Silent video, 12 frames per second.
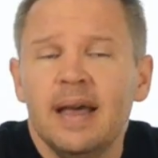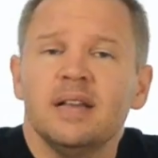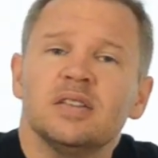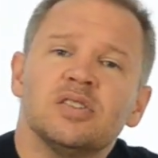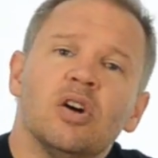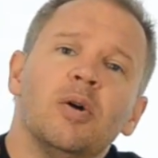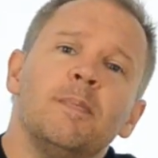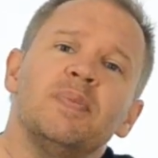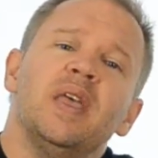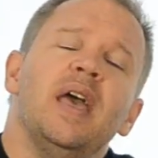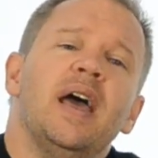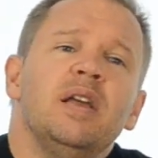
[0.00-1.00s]
So
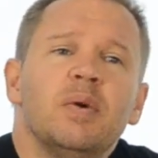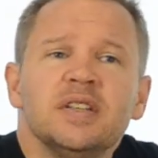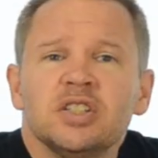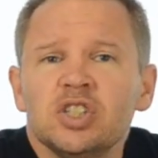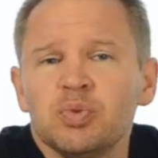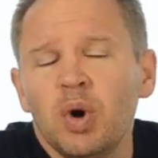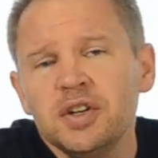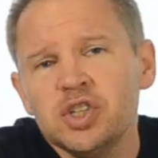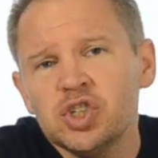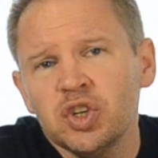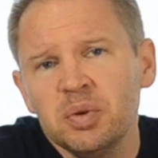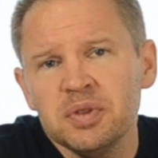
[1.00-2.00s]
anyways, I just wanted to
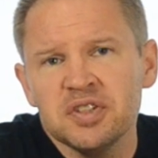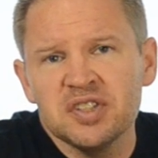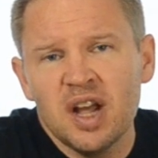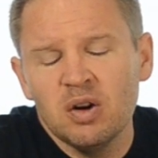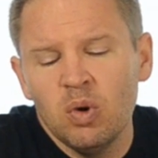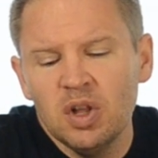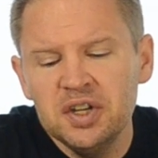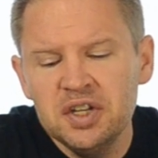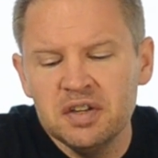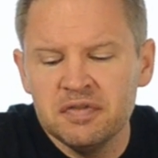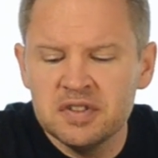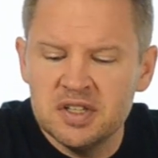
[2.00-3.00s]
show you what the sound quality
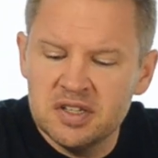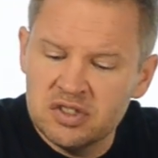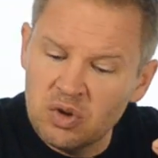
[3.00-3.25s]
difference is.